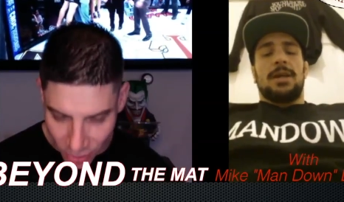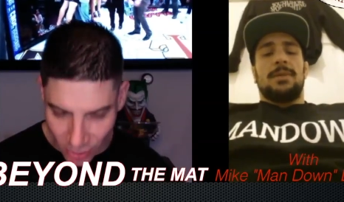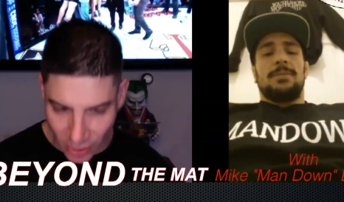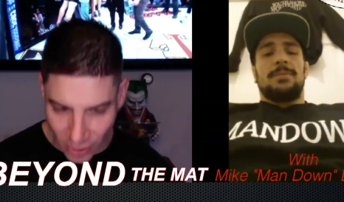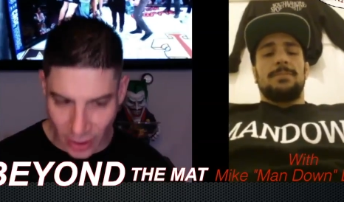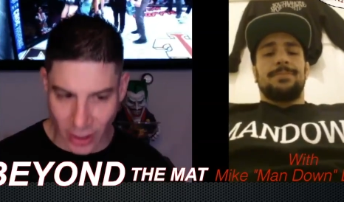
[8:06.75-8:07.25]

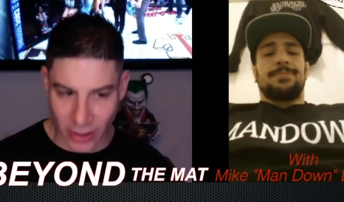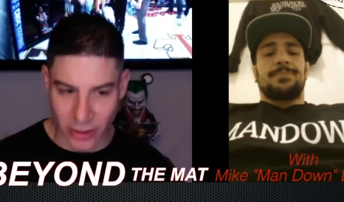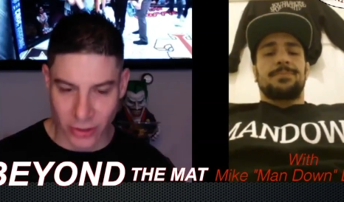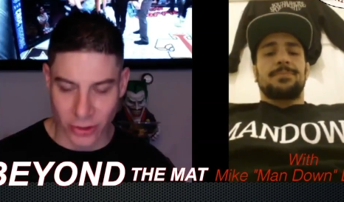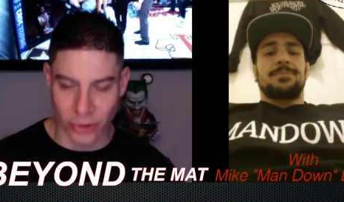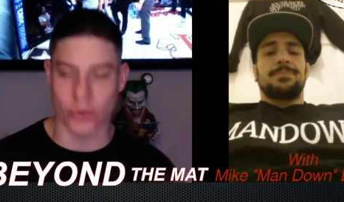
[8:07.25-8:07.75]
Speaker 1: Right.
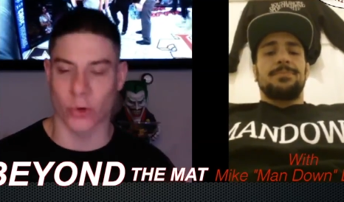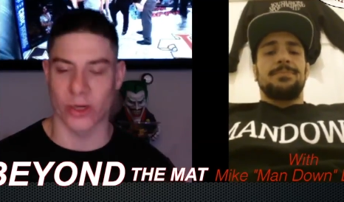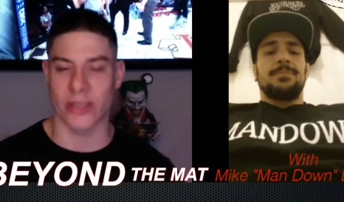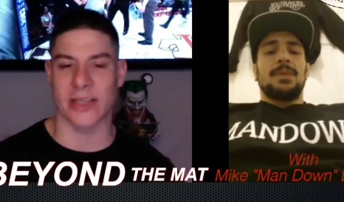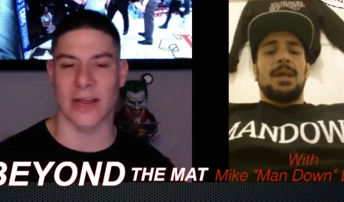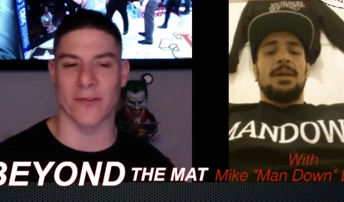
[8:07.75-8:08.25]
You're
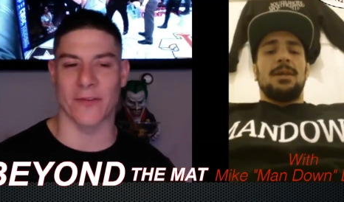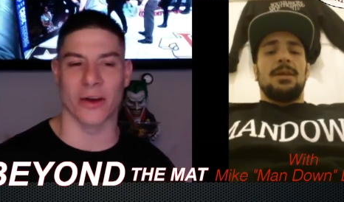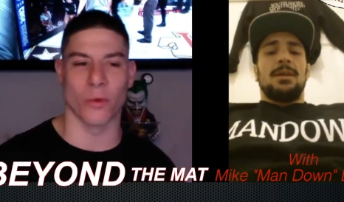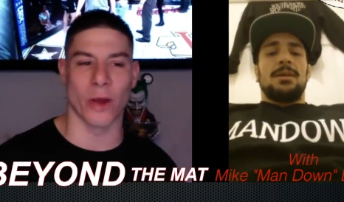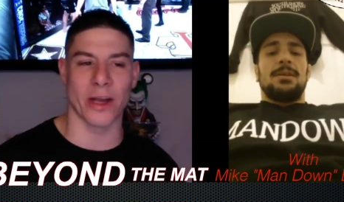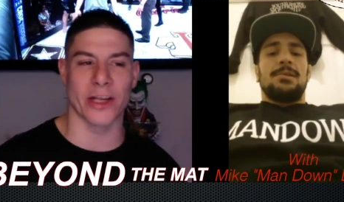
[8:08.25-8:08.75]

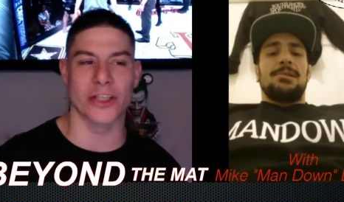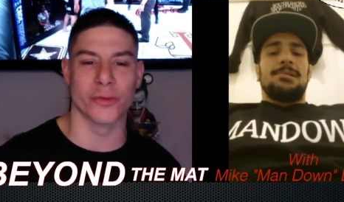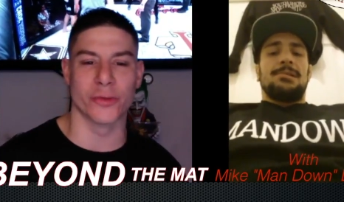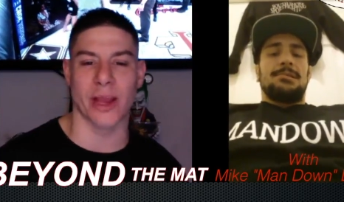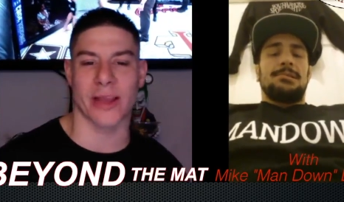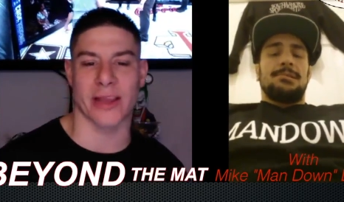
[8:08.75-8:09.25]
27. When did
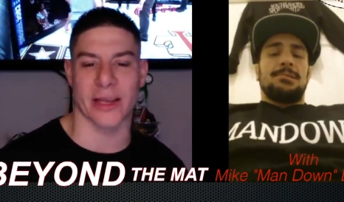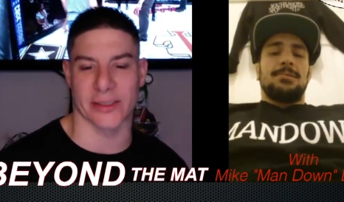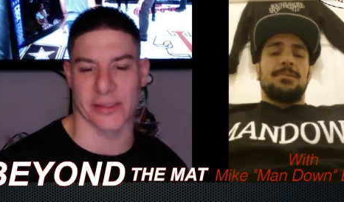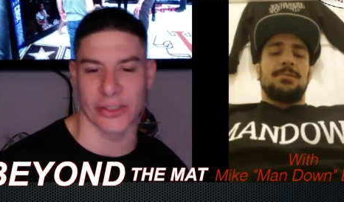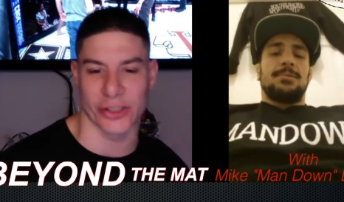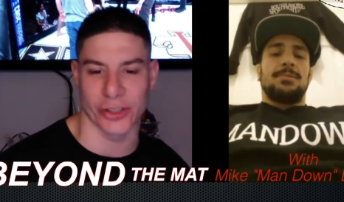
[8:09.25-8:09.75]
you make that
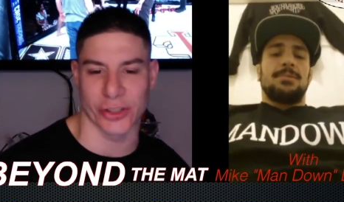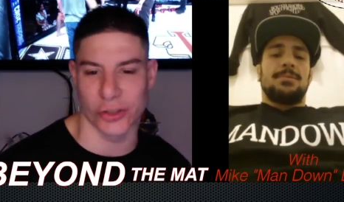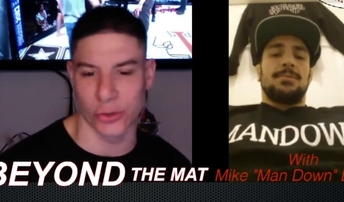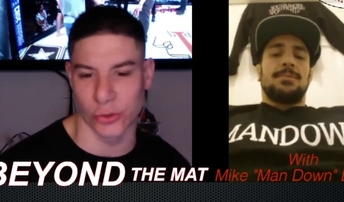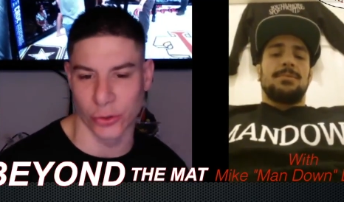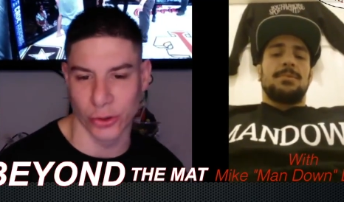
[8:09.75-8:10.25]
decision
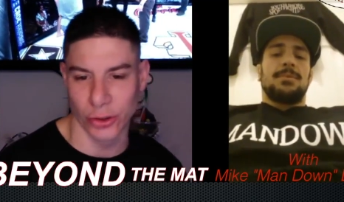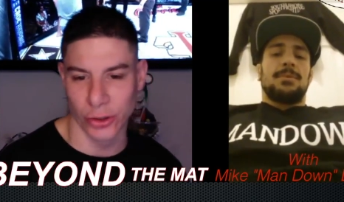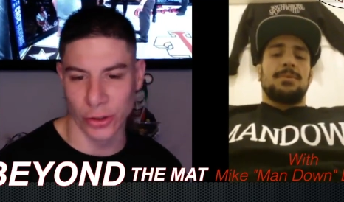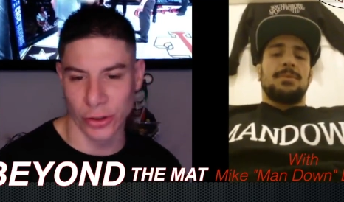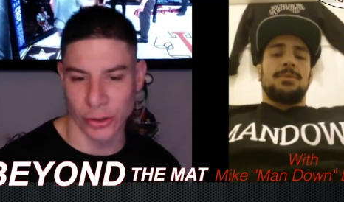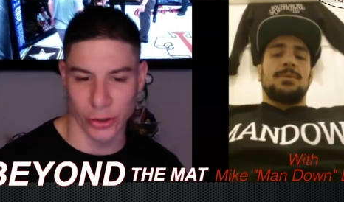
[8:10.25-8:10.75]
to
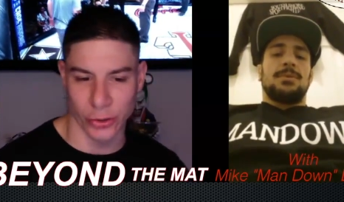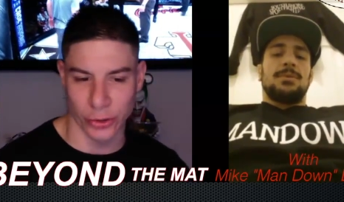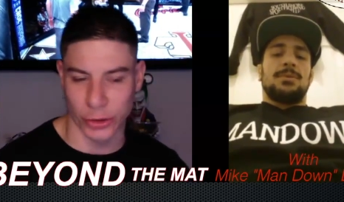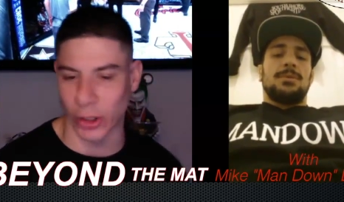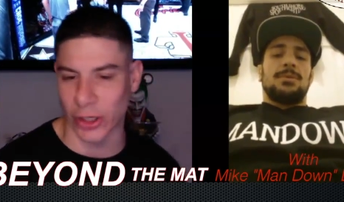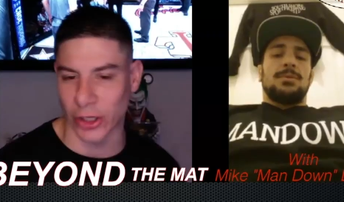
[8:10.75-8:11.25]
to
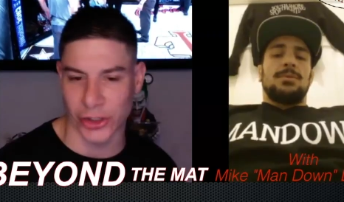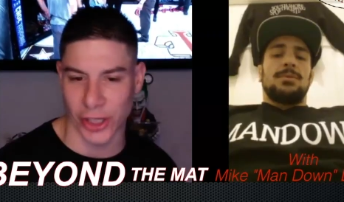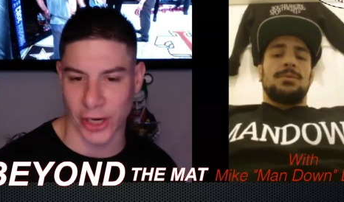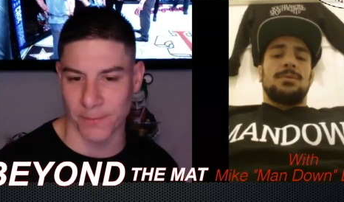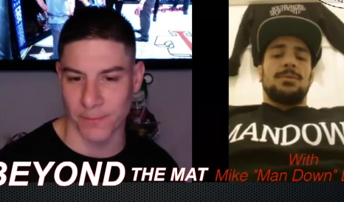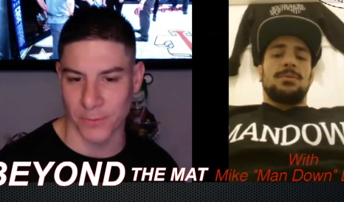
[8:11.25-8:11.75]
join a
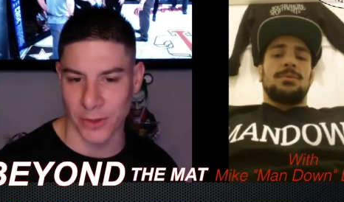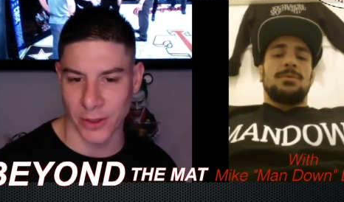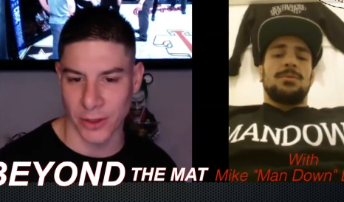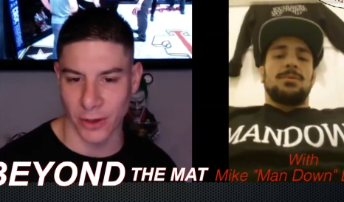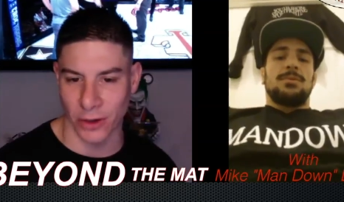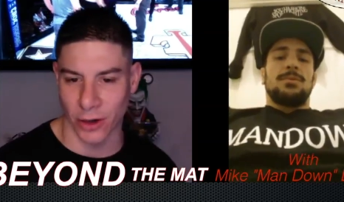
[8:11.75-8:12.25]
gym,
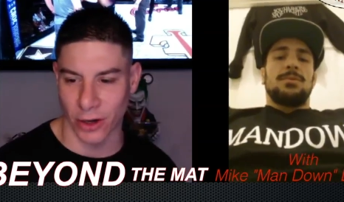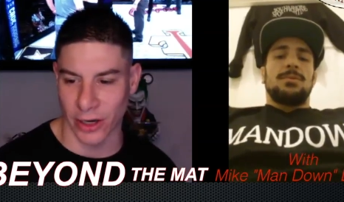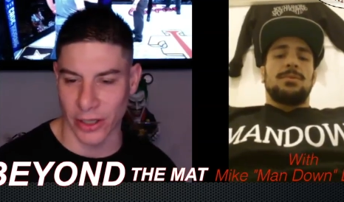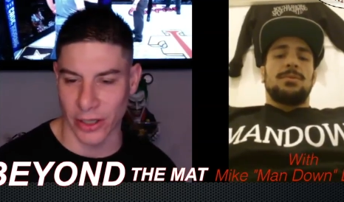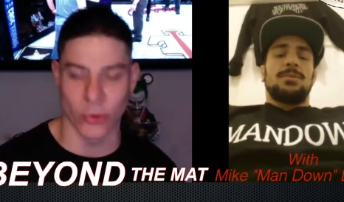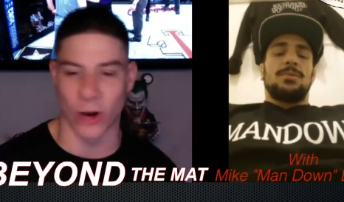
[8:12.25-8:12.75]

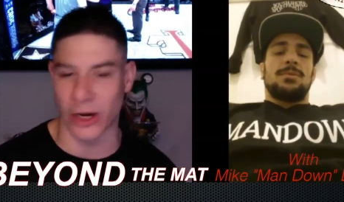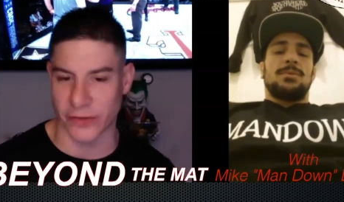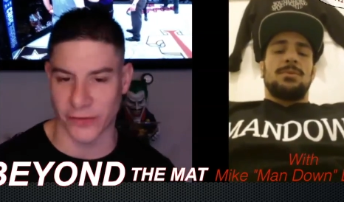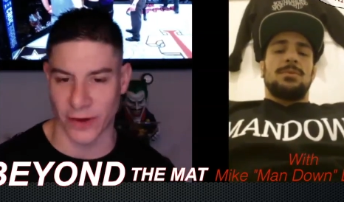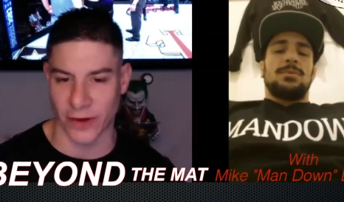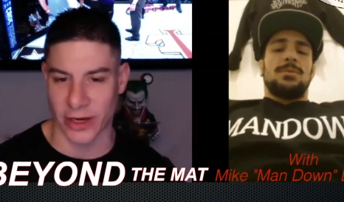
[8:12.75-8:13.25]
uh, and you wanted
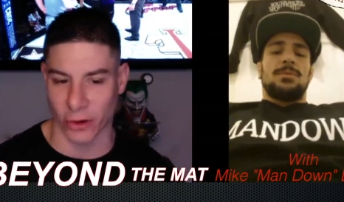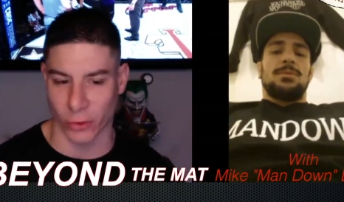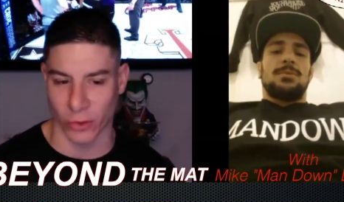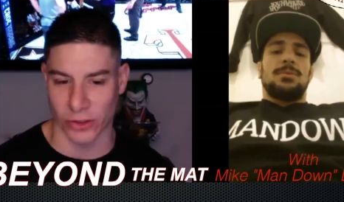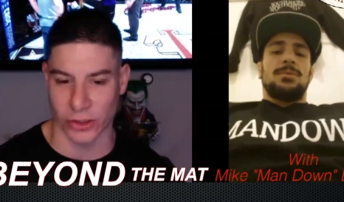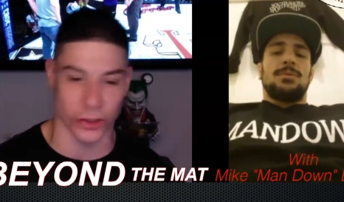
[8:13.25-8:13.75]
to fight,
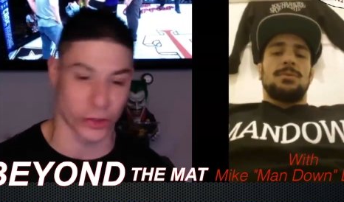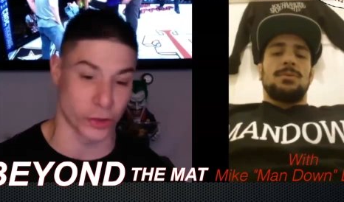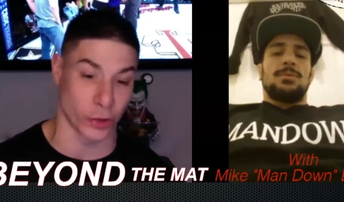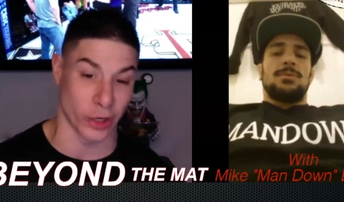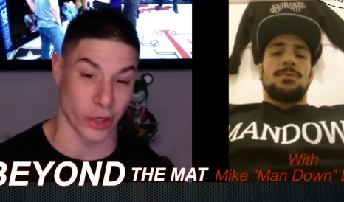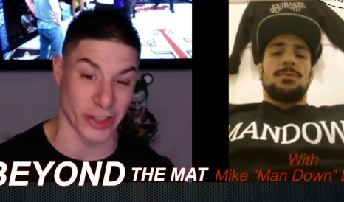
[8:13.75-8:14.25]
or was it
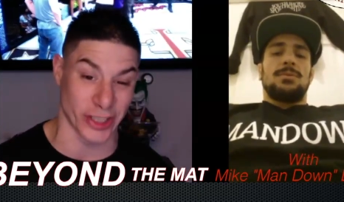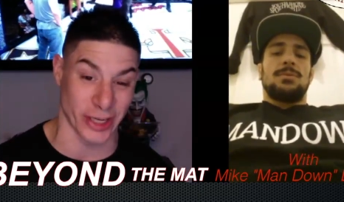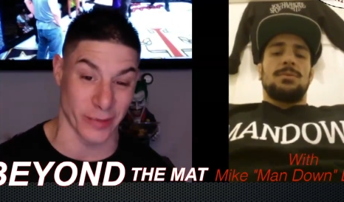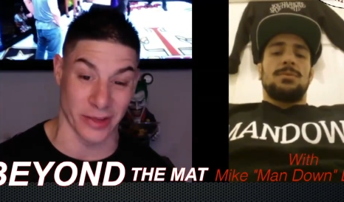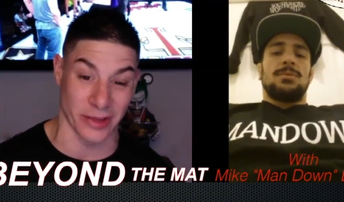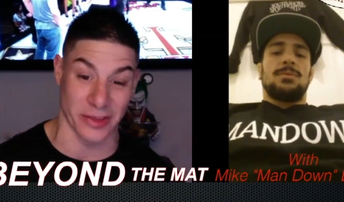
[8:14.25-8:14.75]
just joining a
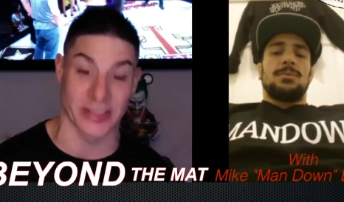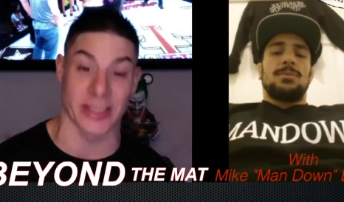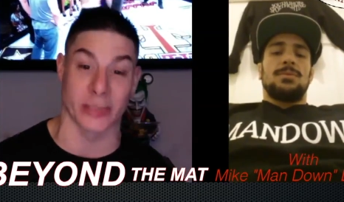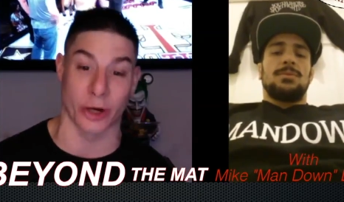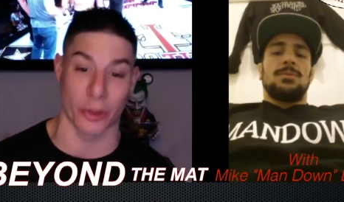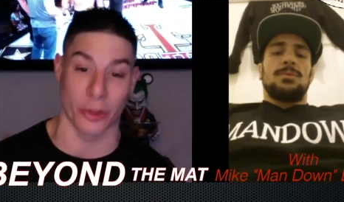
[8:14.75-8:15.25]
gym and this
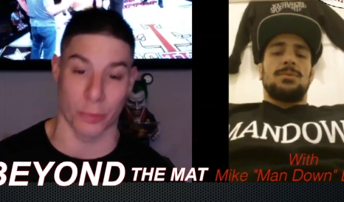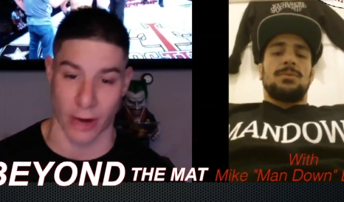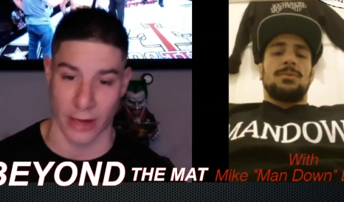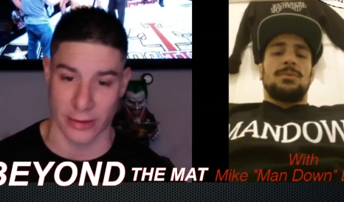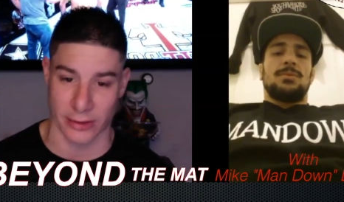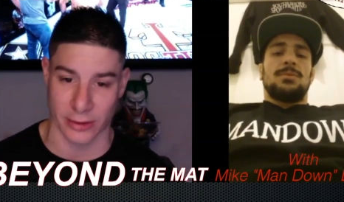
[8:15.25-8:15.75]
is where it
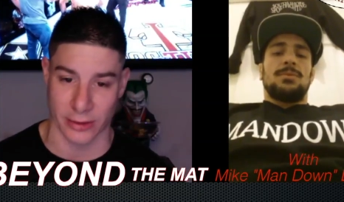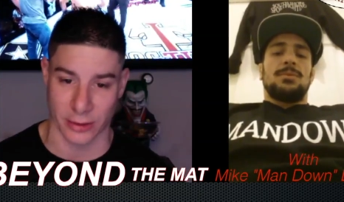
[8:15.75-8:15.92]
progressed?